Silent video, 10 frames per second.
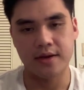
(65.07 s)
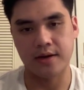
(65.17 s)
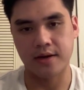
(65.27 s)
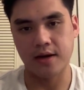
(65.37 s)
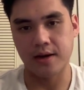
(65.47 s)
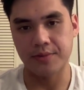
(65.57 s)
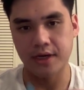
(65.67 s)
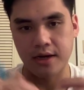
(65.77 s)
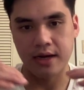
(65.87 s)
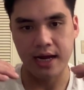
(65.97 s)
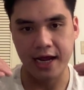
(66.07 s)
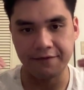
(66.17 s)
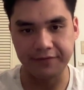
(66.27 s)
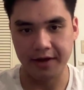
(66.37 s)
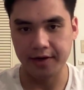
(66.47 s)
I
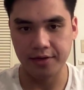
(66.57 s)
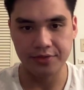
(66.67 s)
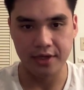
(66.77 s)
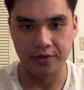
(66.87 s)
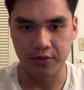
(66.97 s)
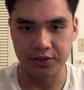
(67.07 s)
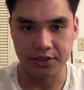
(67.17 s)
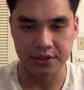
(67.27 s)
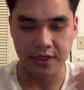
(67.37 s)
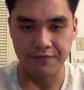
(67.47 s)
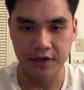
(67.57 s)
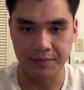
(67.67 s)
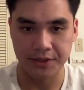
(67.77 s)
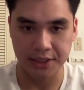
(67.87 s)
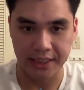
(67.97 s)
found out that they were just stuffing a
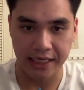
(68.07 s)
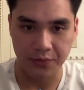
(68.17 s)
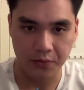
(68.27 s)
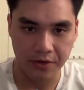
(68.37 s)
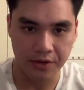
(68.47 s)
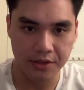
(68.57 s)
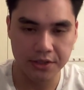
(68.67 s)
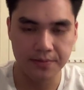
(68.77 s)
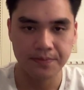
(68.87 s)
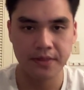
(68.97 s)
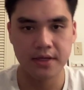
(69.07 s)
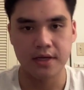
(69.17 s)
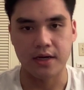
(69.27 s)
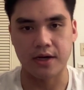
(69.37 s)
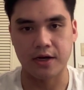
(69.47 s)
bunch of keywords,
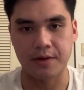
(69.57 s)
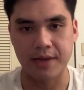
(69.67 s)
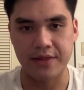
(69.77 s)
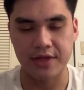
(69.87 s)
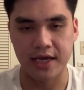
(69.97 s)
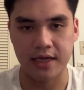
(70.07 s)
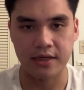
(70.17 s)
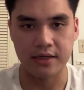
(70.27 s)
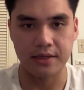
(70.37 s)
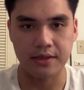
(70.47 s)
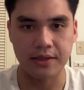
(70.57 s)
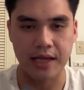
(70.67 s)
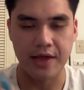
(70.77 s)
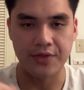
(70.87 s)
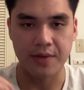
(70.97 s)
and then
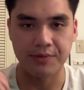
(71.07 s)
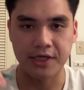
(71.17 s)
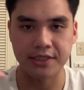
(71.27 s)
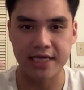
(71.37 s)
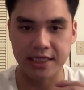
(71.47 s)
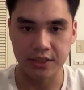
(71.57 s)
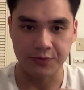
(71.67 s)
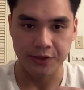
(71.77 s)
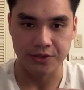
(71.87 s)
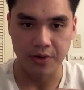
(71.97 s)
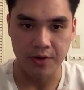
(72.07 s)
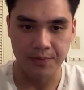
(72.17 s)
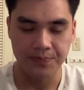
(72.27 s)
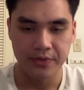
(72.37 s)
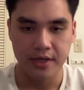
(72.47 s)
because as a result,